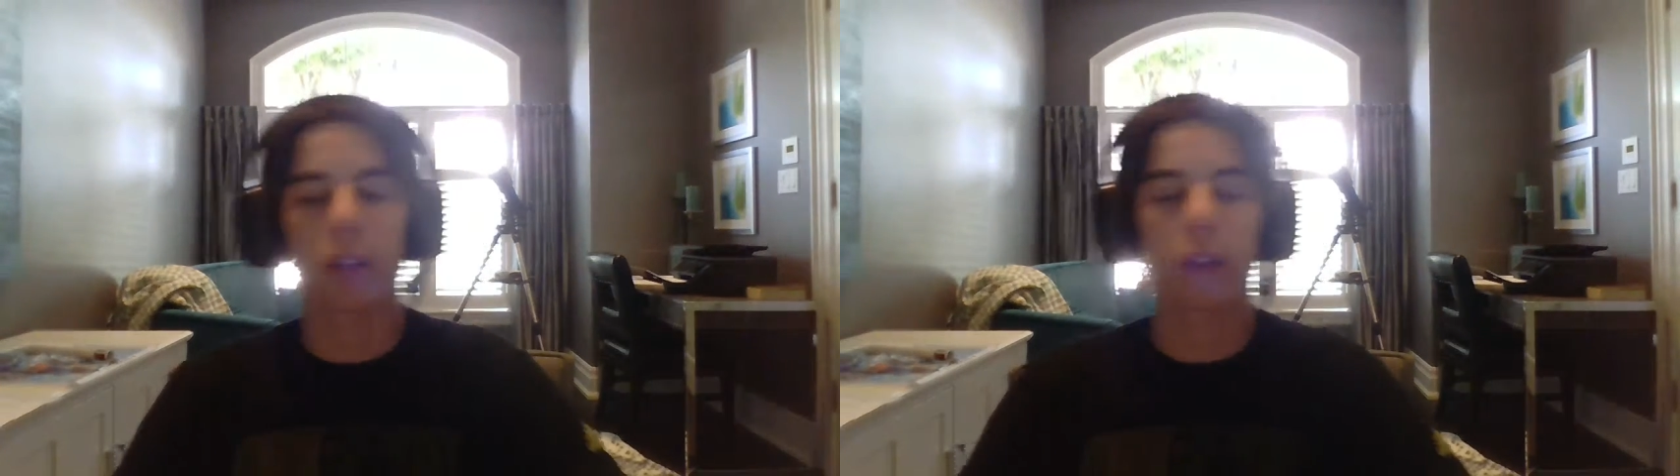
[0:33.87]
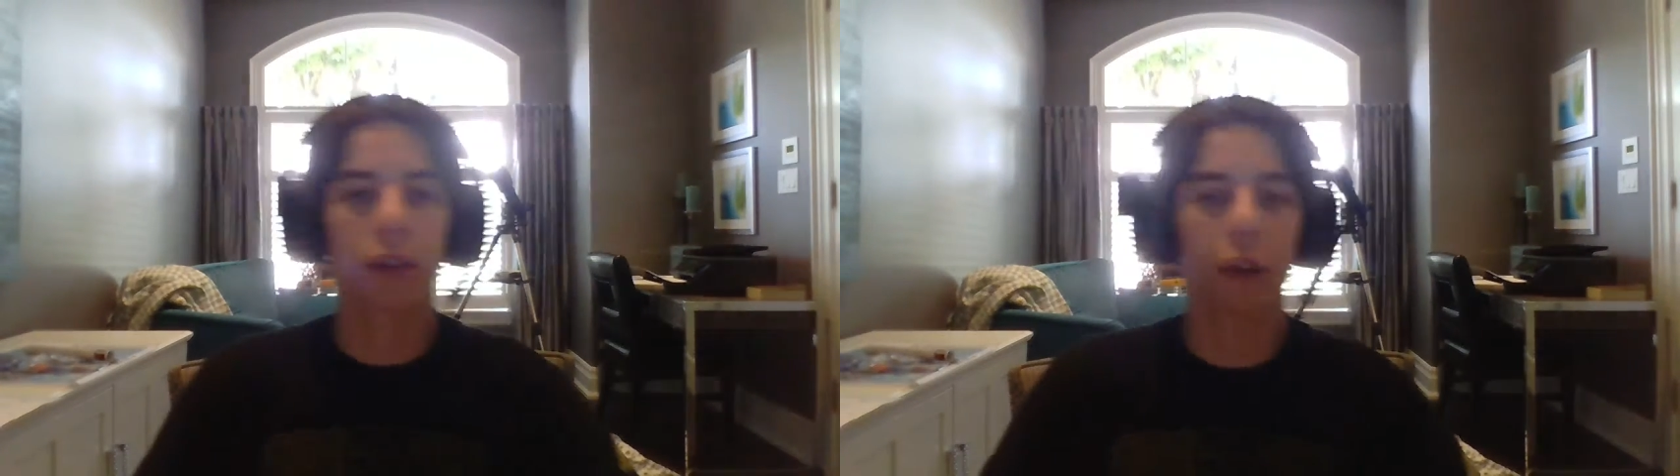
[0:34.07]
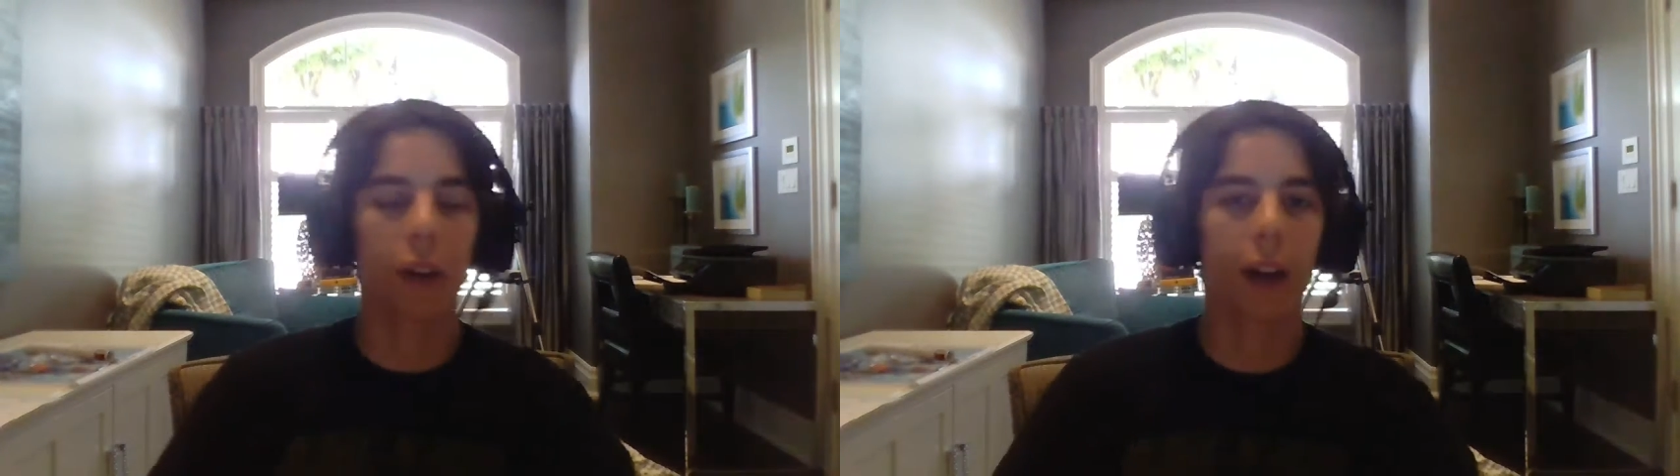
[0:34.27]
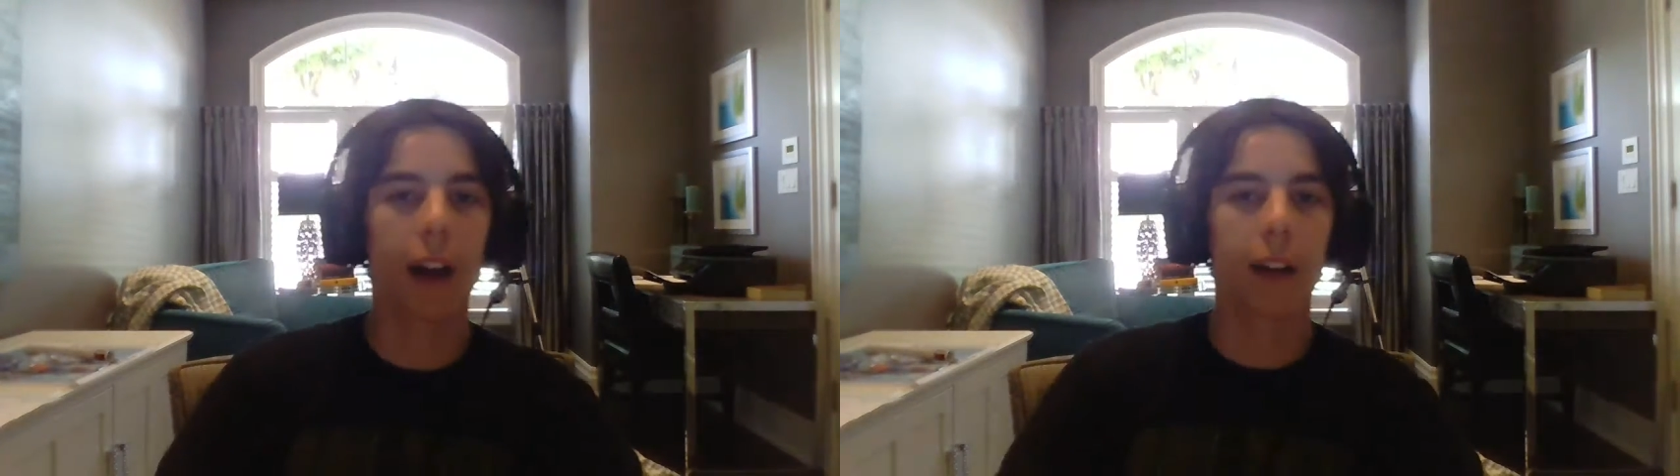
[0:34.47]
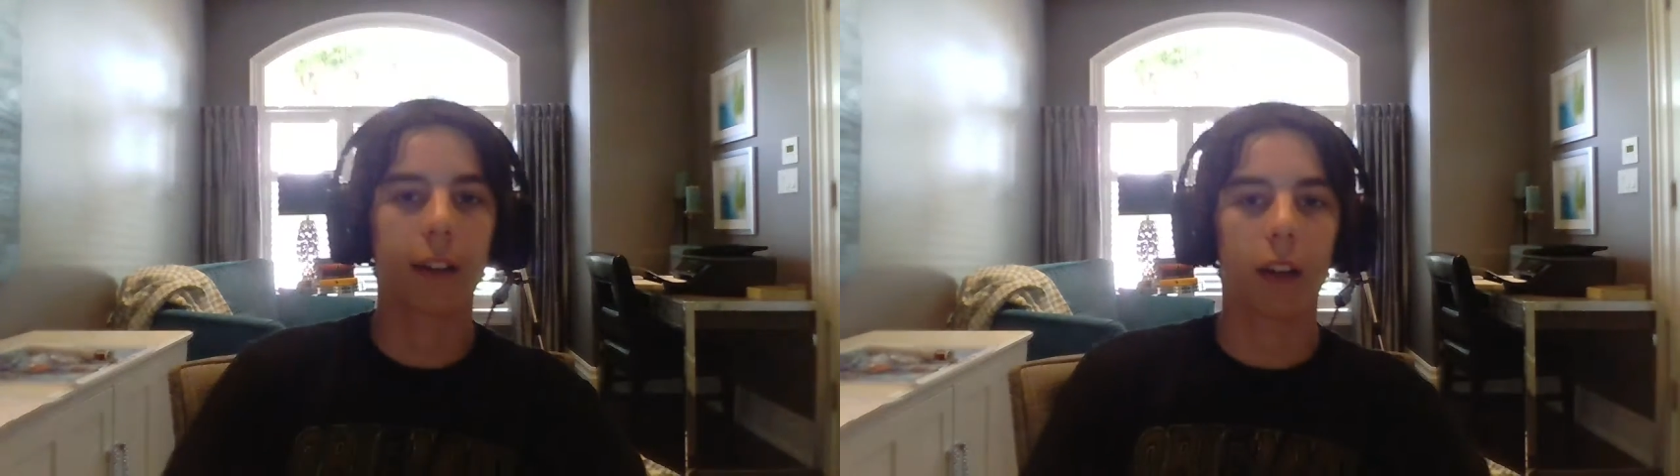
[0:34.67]
show you
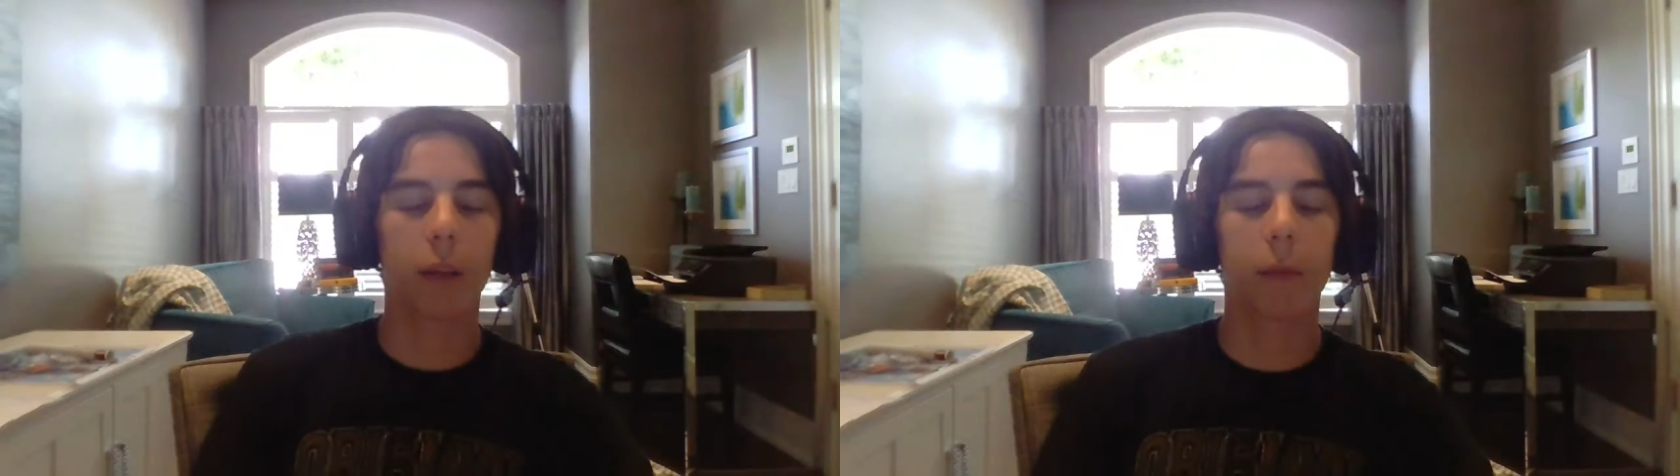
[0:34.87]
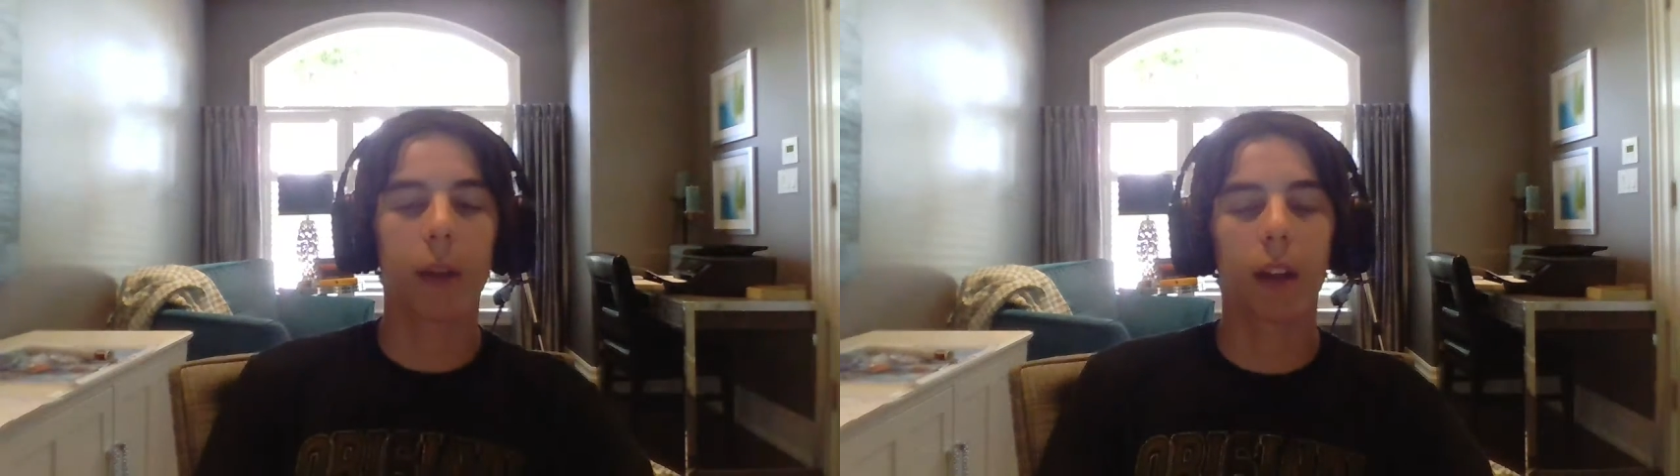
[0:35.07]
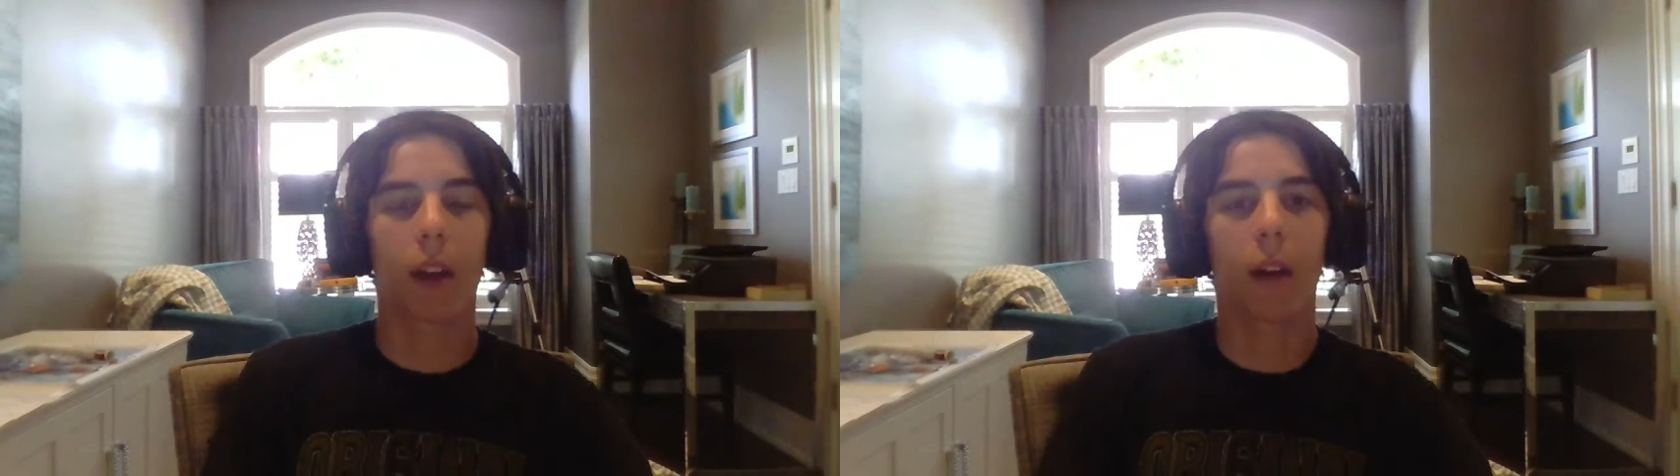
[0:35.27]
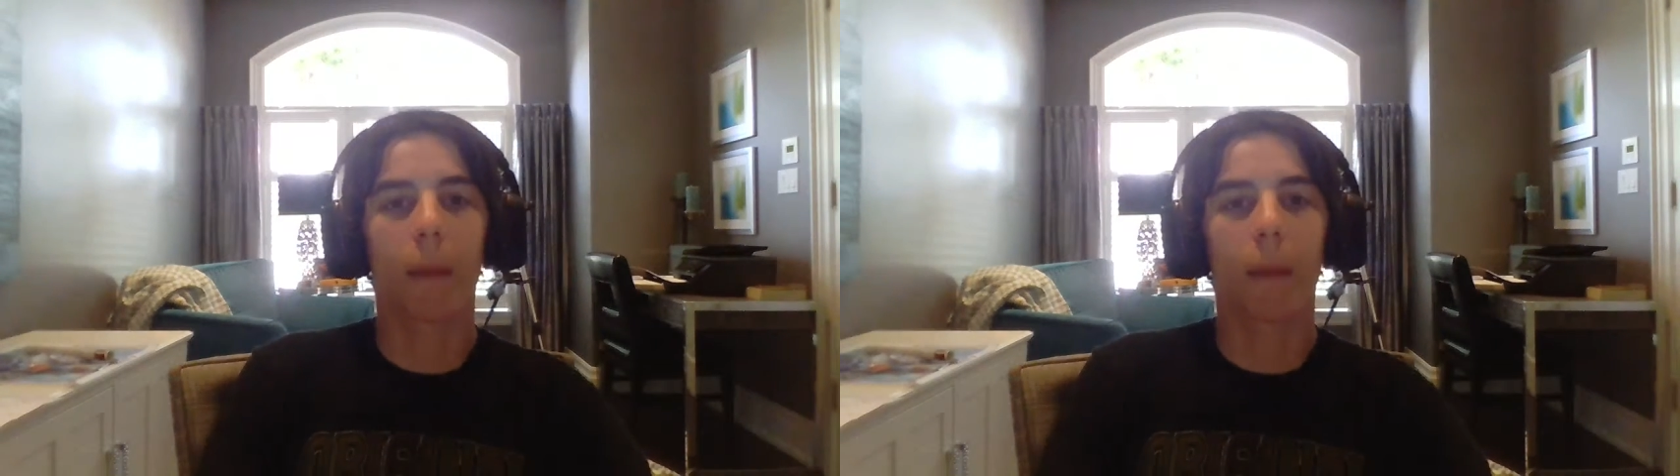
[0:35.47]
guys how to make